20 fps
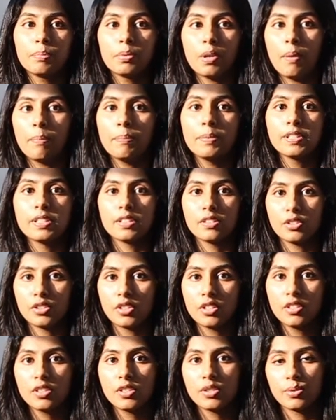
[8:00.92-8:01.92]

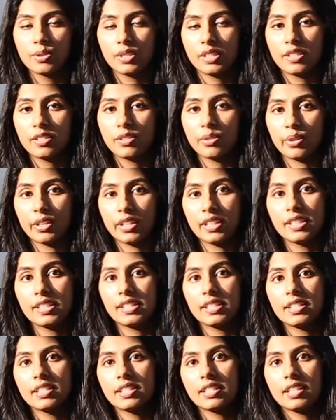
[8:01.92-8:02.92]
proposition to its students
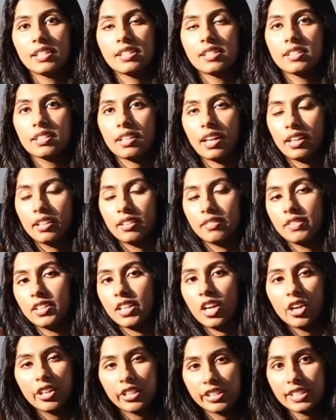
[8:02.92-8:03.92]
is kind of the
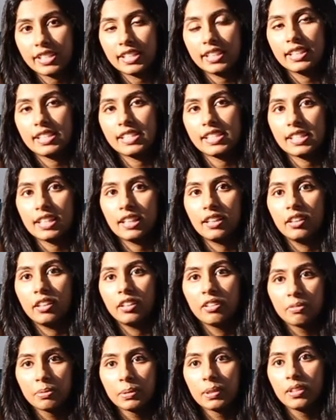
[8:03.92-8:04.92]
artsiness and
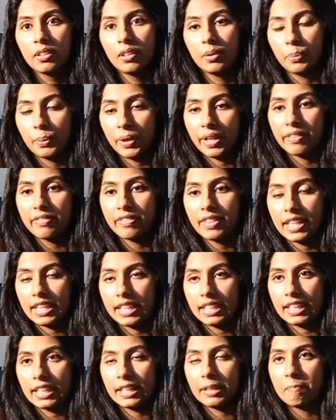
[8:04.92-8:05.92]
liberal way of
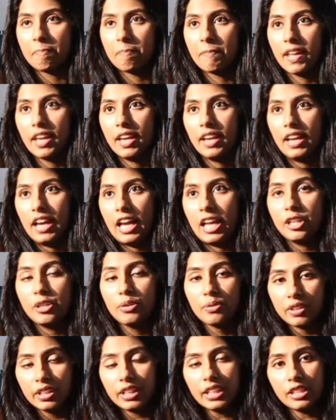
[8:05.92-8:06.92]
thinking. And
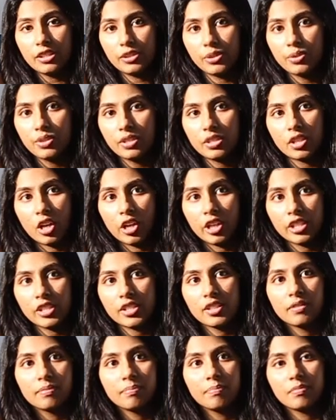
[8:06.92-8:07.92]
you really do start
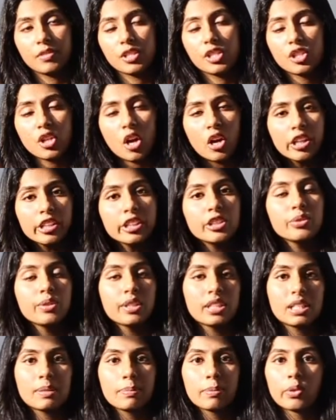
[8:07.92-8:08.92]
to
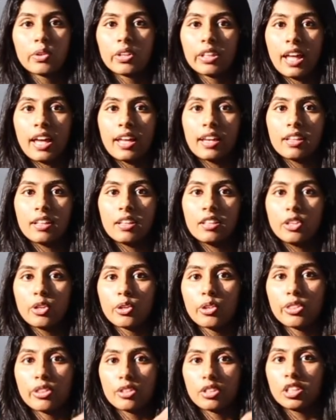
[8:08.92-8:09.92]
explore that in
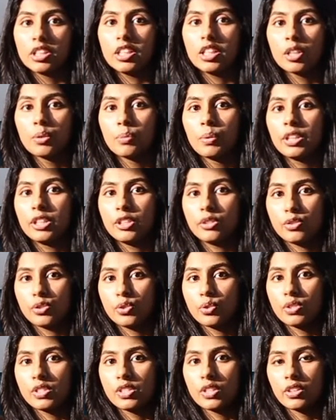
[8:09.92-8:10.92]
your third year when you
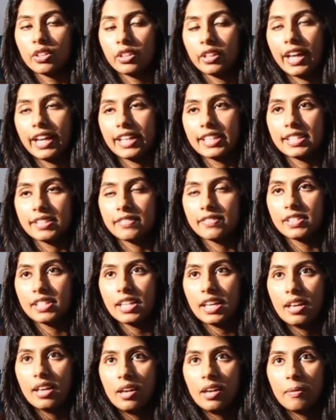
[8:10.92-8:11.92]
choose your electives.
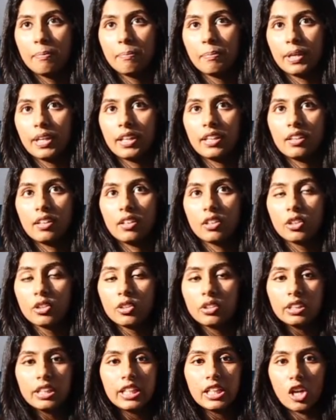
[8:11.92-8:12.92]
But
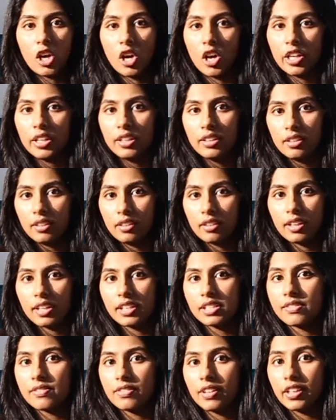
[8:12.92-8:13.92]
early on,
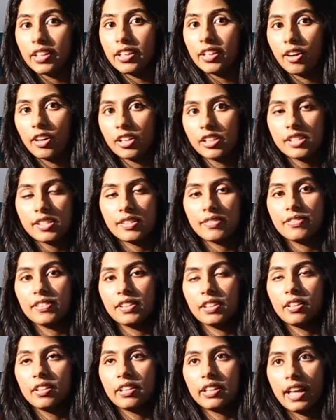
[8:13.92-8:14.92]
it's very hard to
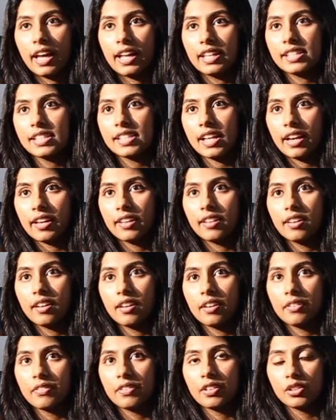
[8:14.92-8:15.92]
feel that side
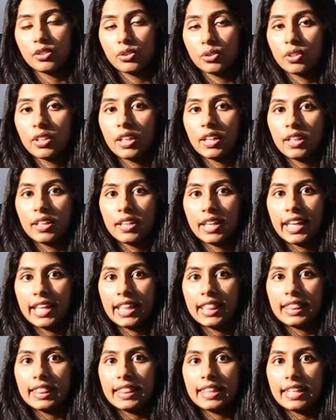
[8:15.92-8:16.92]
of Ashoka
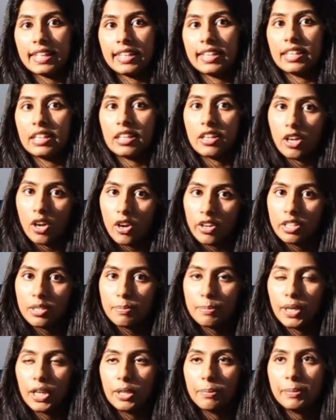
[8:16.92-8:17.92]
in the econ
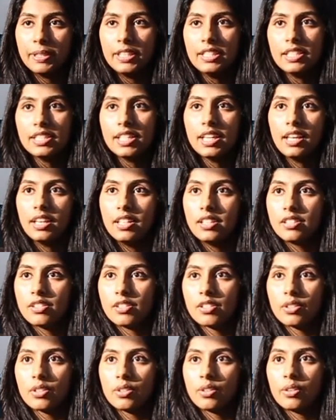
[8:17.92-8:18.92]
department.
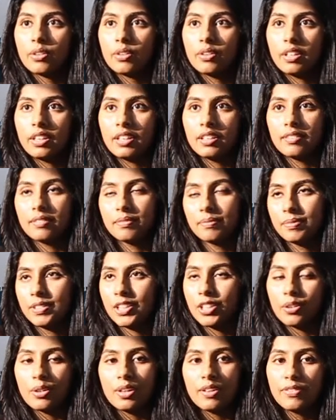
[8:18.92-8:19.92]
So
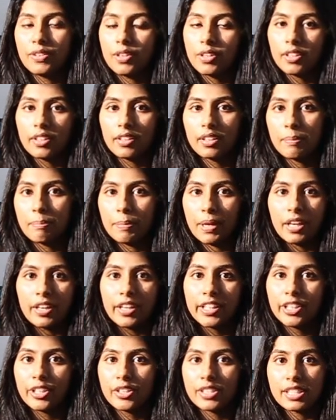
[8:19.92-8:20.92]
if you're
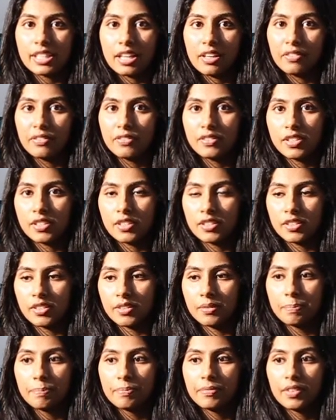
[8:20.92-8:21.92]
comparing yourself
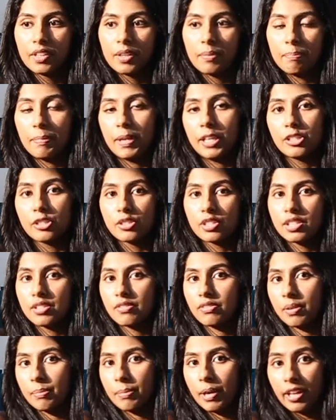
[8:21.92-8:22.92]
to majors
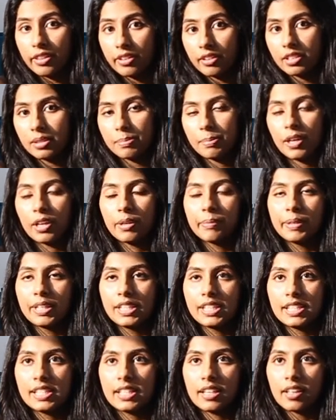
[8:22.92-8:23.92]
from other
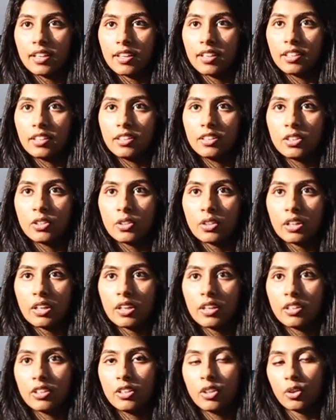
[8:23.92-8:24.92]
departments,
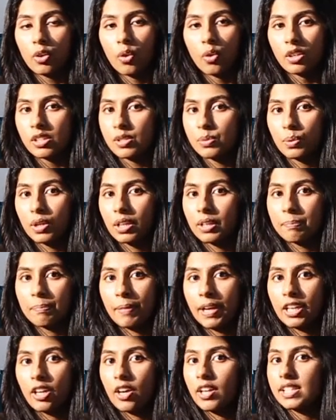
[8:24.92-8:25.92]
your coursework
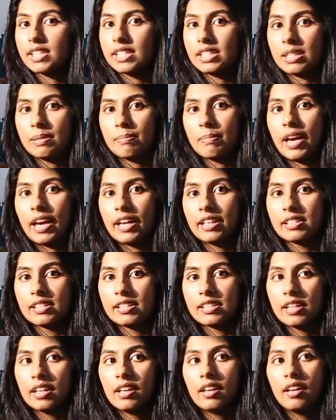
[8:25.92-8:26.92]
might not seem as